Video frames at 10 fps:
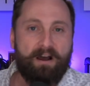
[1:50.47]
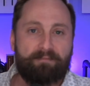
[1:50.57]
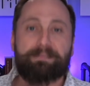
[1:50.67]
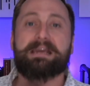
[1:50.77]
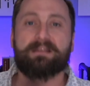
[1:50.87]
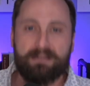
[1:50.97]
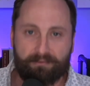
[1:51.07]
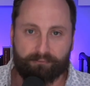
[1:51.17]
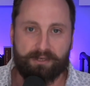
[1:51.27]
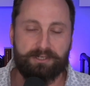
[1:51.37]
of being the
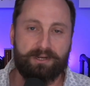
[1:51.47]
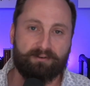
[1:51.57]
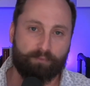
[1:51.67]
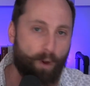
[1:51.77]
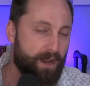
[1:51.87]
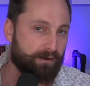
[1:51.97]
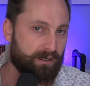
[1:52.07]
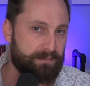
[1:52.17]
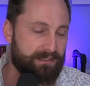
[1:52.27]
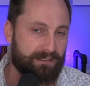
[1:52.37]
differentiator of why you're
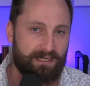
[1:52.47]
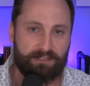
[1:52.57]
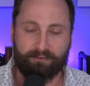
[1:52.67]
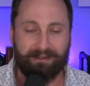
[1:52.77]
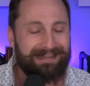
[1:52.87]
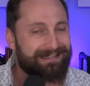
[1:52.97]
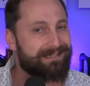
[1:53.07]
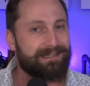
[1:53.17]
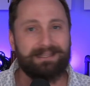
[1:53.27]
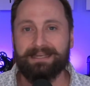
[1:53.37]
going to be successful.
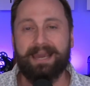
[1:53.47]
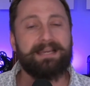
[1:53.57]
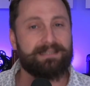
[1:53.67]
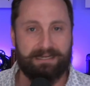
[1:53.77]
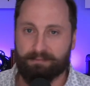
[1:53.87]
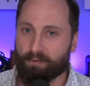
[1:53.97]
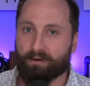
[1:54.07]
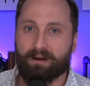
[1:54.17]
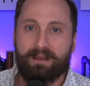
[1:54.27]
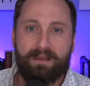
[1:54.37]
That's not the case
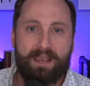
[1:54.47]
anymore.